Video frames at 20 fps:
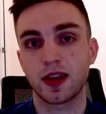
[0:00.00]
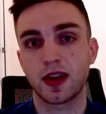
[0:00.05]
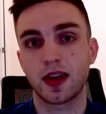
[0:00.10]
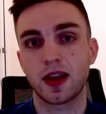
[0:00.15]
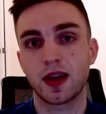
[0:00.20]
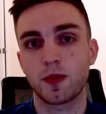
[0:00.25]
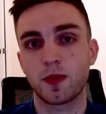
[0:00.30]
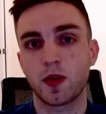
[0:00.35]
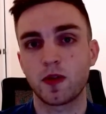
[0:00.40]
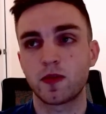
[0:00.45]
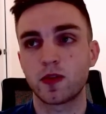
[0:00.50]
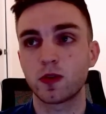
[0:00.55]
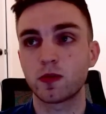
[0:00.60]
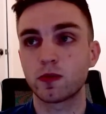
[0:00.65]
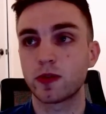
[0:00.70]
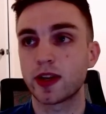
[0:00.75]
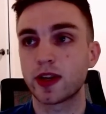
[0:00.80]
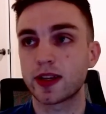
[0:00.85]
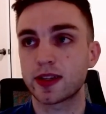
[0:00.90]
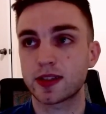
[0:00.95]
a few
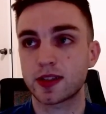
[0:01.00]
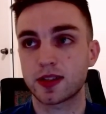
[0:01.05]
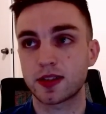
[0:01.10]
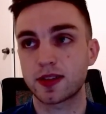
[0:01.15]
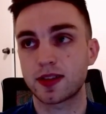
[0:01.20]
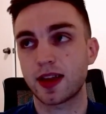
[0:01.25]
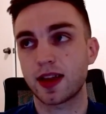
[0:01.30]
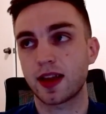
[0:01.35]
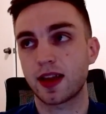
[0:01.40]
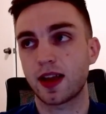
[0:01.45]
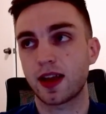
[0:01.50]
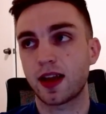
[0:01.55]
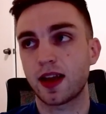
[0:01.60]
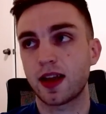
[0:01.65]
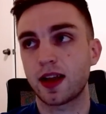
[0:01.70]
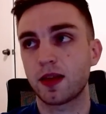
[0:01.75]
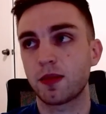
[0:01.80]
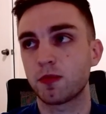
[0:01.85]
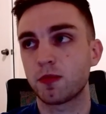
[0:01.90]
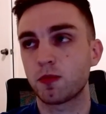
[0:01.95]
risks that
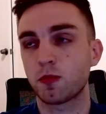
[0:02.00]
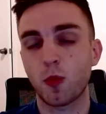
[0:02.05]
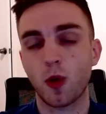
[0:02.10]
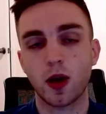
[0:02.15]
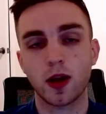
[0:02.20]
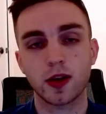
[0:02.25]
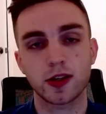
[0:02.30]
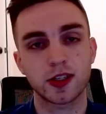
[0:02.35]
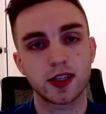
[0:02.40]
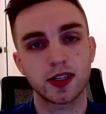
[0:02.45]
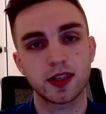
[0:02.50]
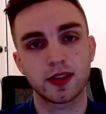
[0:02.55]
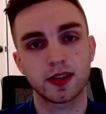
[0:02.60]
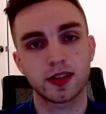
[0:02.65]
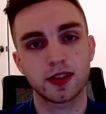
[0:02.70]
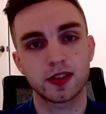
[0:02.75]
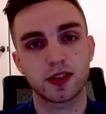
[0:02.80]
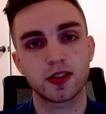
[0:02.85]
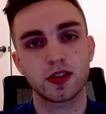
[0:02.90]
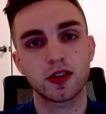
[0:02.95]
I'm watching and
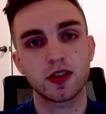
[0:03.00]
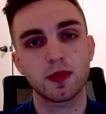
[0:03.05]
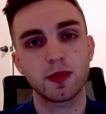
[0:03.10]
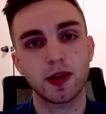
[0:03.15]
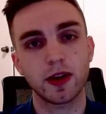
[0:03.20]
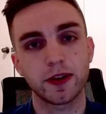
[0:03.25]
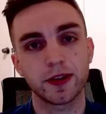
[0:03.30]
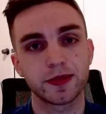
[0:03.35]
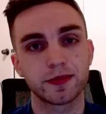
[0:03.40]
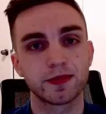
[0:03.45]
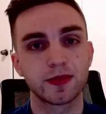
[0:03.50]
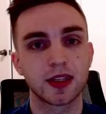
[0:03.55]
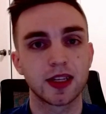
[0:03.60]
concerned about,